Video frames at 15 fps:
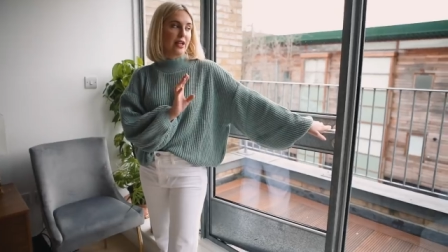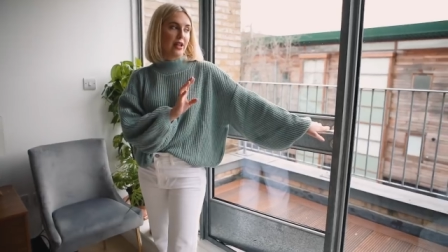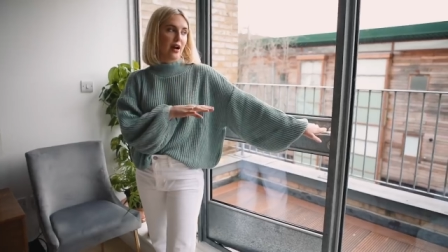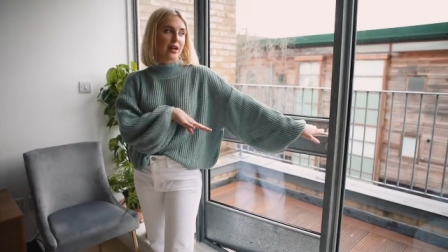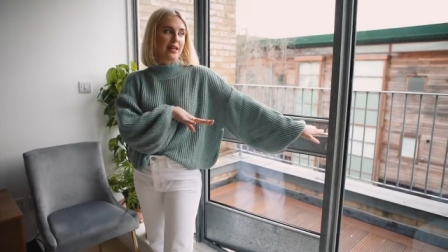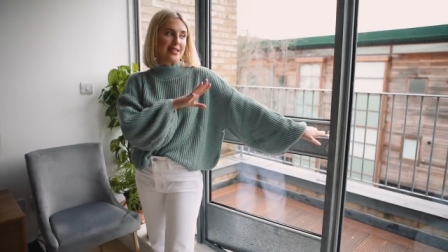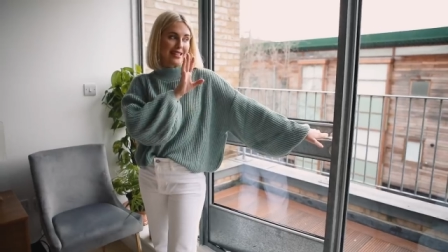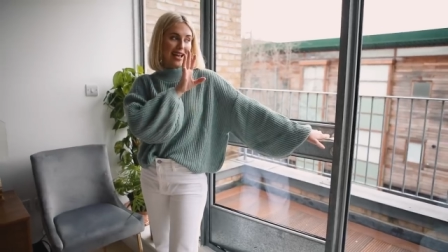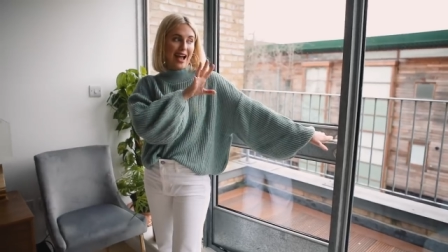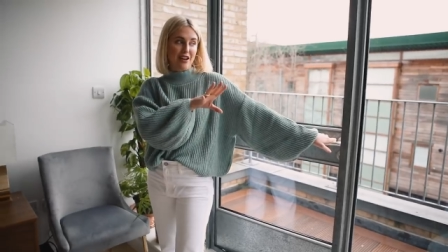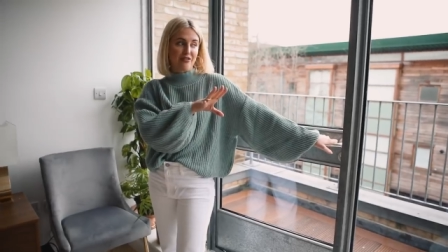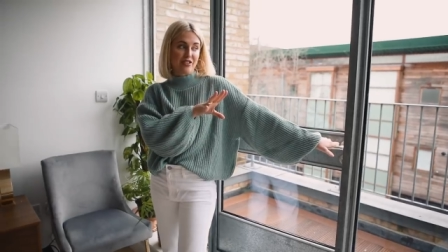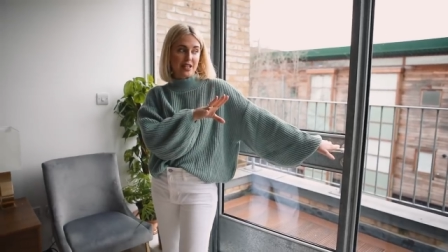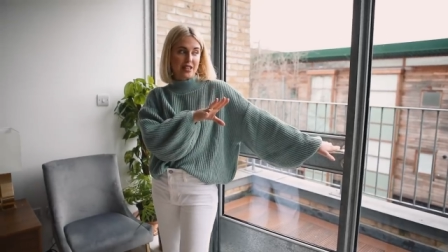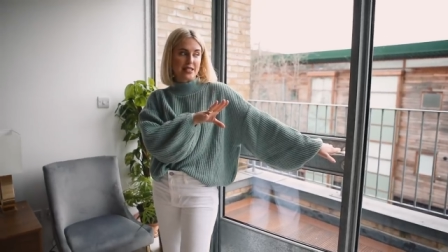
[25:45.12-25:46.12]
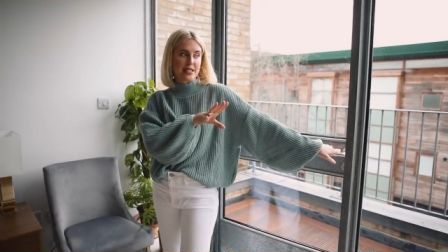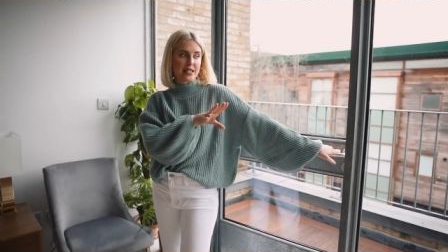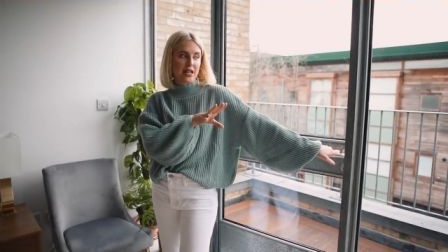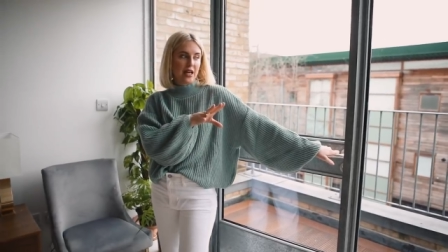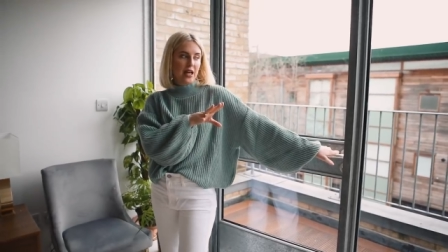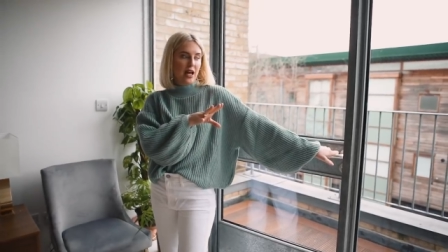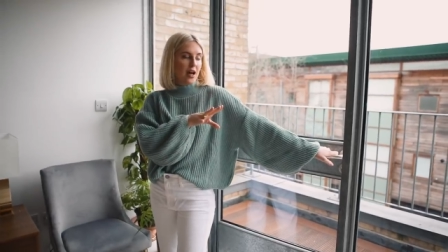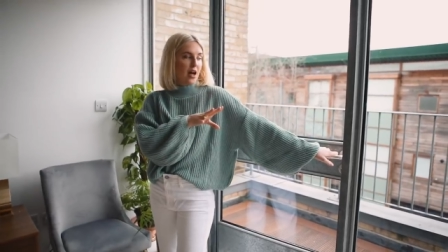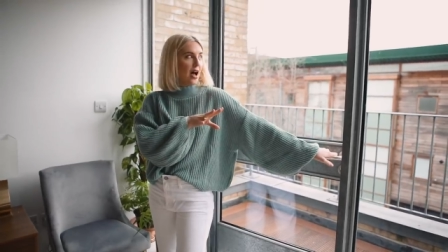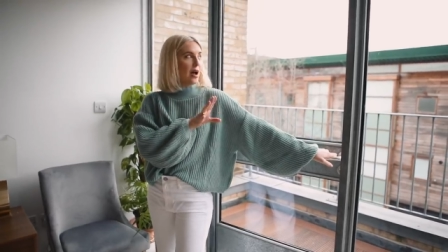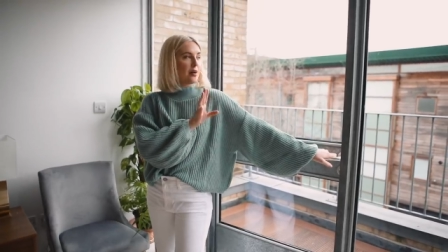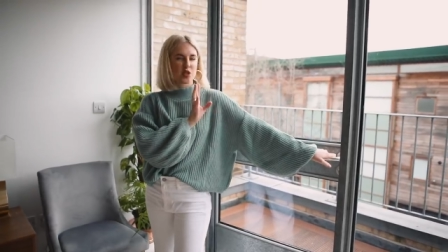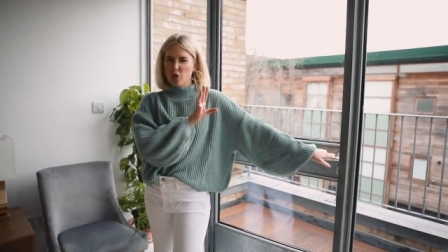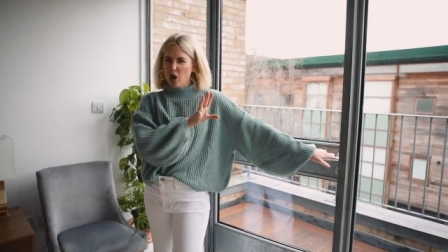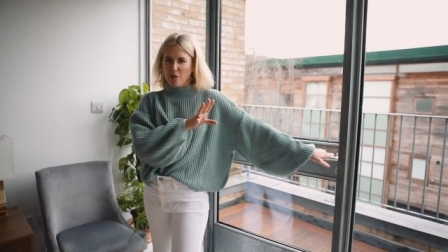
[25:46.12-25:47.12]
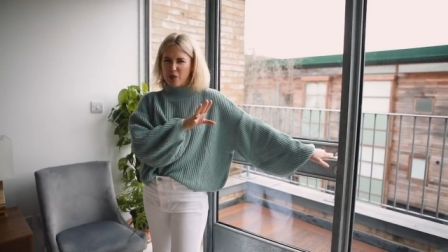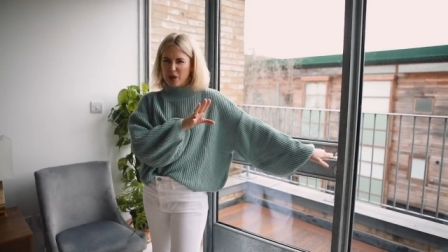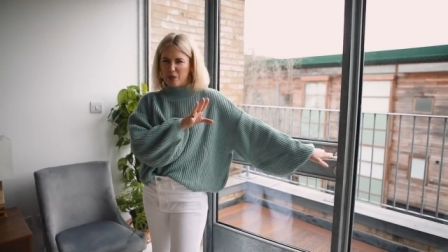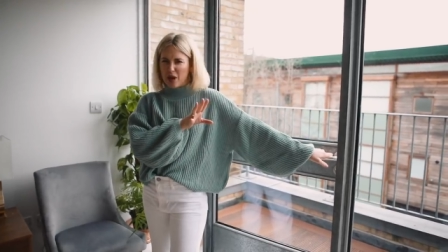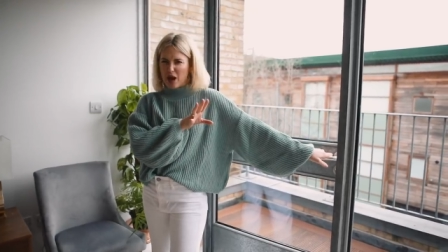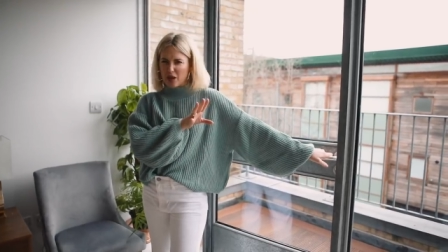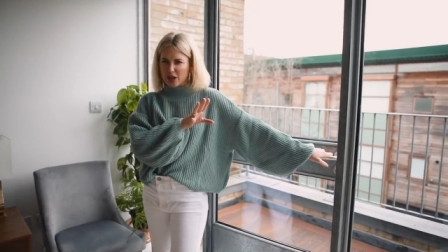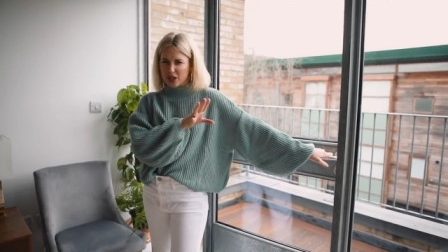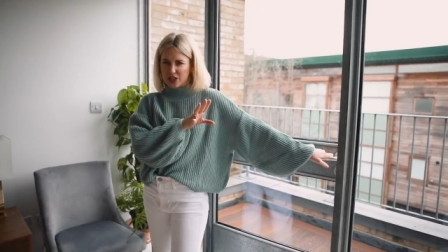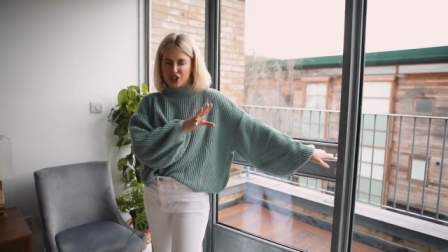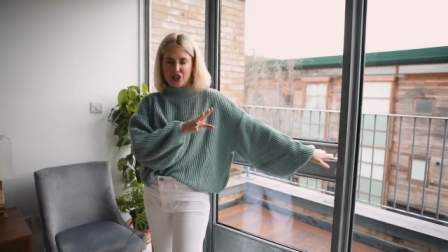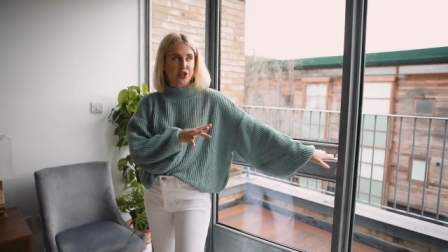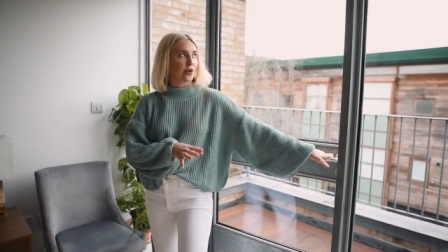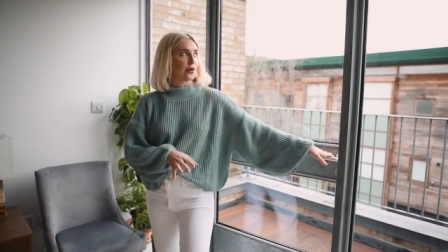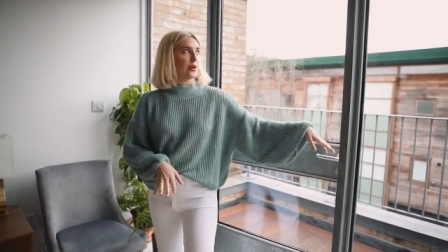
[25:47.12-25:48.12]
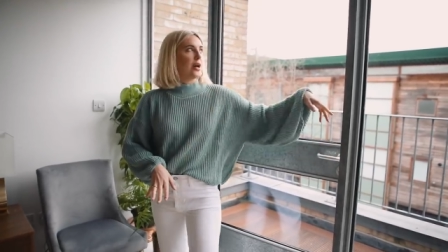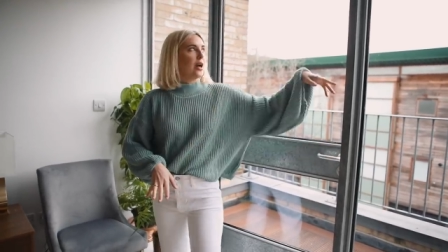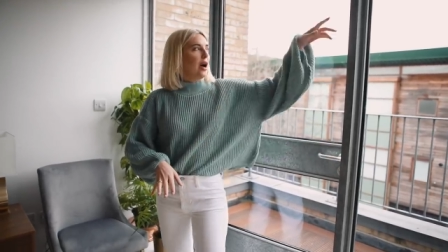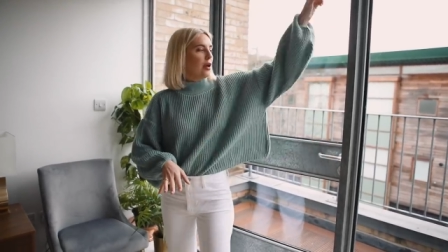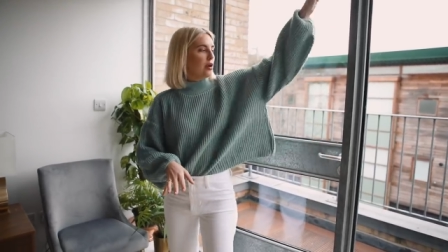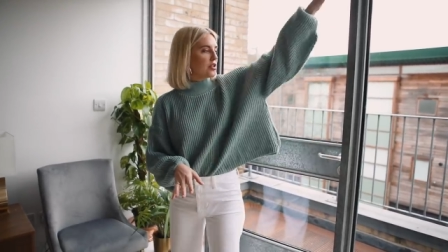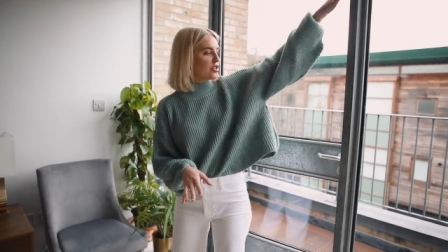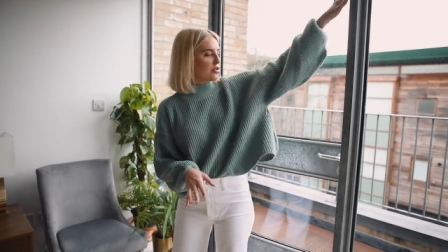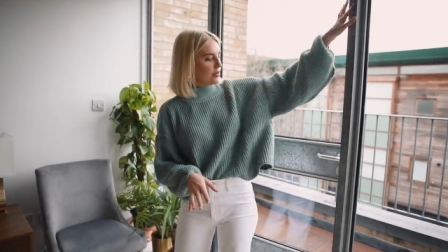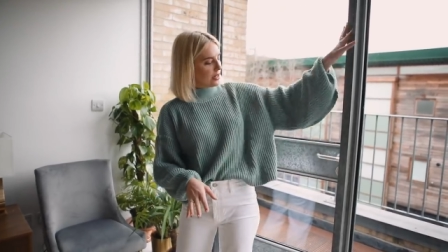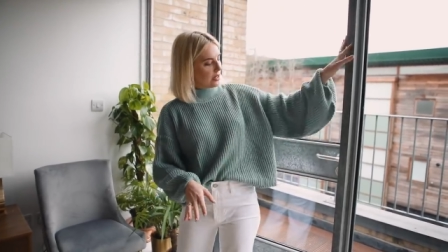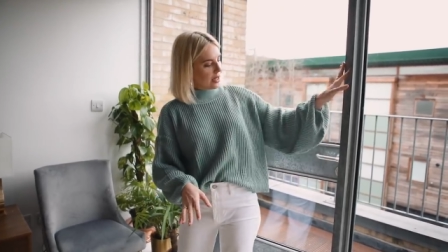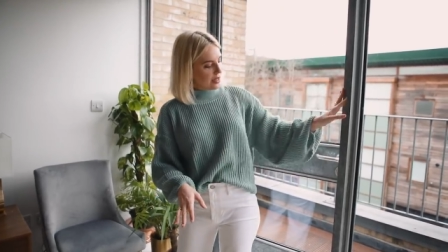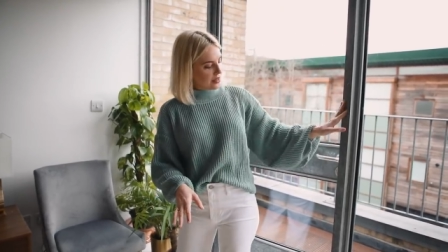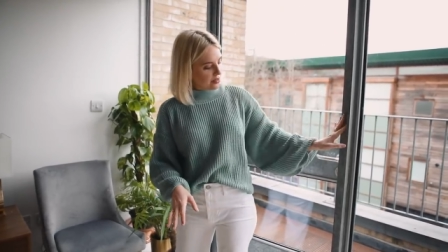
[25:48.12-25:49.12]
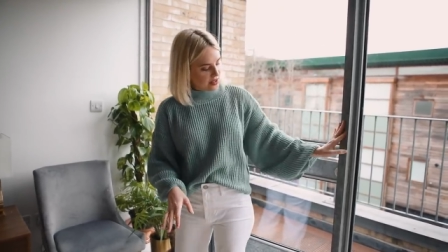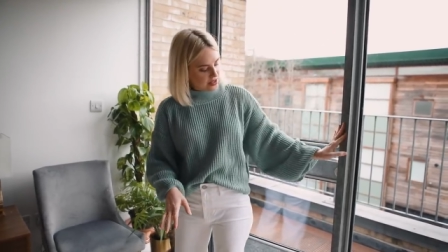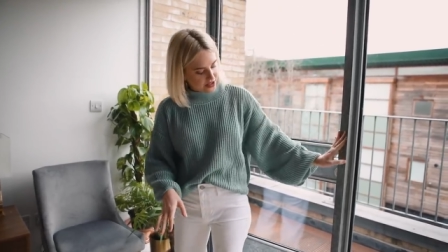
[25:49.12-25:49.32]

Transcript: really lucky to have this. It's quite a big balcony too. I also really like the